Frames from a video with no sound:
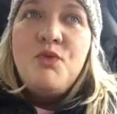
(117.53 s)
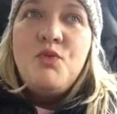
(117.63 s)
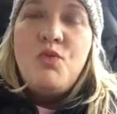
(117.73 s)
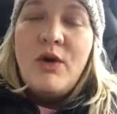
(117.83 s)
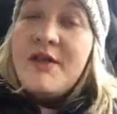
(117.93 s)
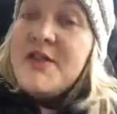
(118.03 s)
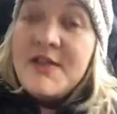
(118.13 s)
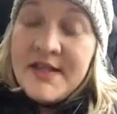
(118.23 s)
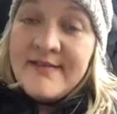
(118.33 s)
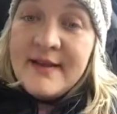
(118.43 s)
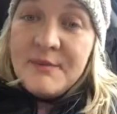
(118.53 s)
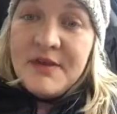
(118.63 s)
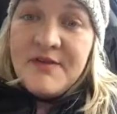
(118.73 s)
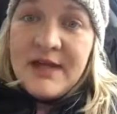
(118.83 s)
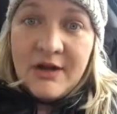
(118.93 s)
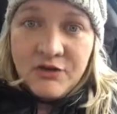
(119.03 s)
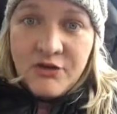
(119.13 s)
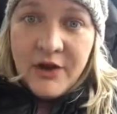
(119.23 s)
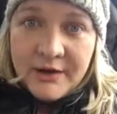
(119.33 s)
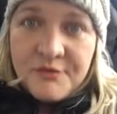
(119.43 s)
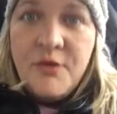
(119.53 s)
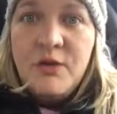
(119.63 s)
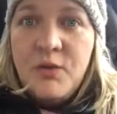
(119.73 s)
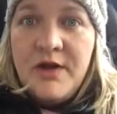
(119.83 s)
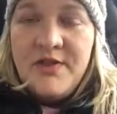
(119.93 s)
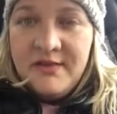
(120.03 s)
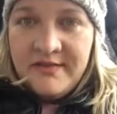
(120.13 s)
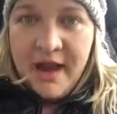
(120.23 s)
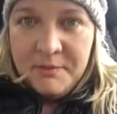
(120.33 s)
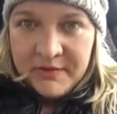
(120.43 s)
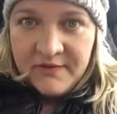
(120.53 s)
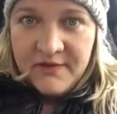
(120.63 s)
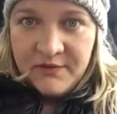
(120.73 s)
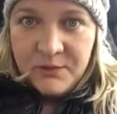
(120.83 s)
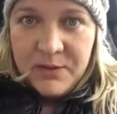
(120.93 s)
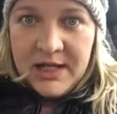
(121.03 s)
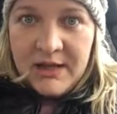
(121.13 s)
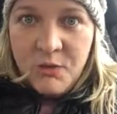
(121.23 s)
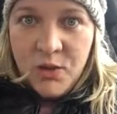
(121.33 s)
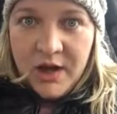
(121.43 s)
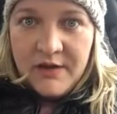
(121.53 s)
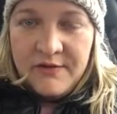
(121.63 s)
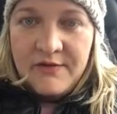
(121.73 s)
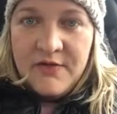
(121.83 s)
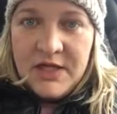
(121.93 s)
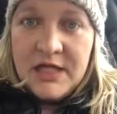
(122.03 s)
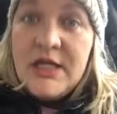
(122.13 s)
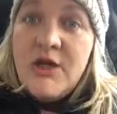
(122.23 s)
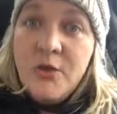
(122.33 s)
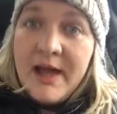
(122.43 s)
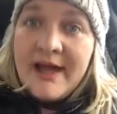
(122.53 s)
one of the things that I'm giving extra credit for in one of the assignments this week was the cube